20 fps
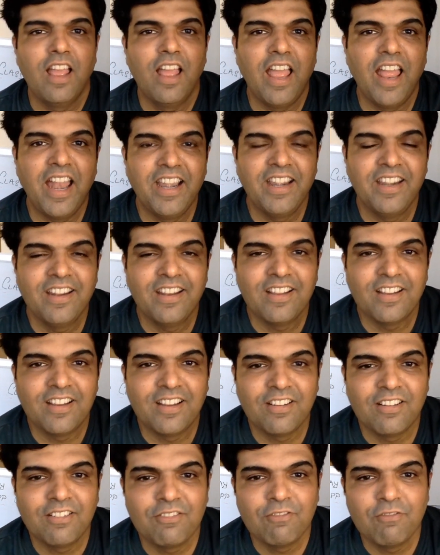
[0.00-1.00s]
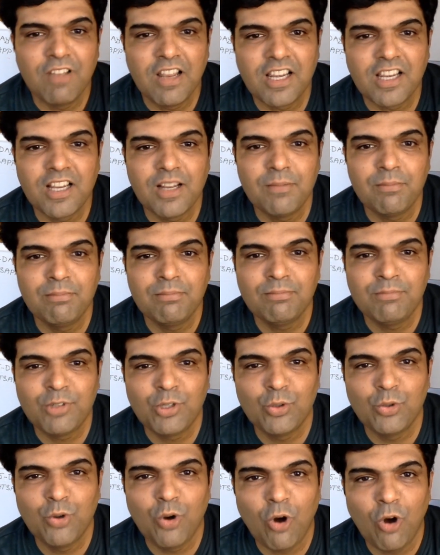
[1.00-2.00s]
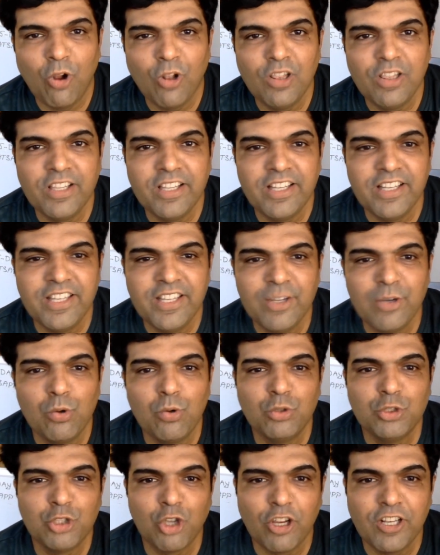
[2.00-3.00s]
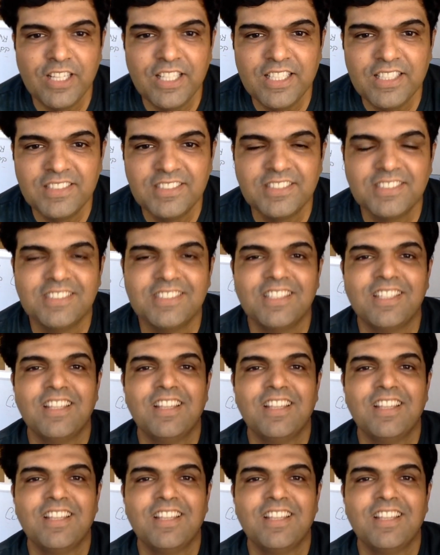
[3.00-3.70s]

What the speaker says: And welcome to all the new joinees.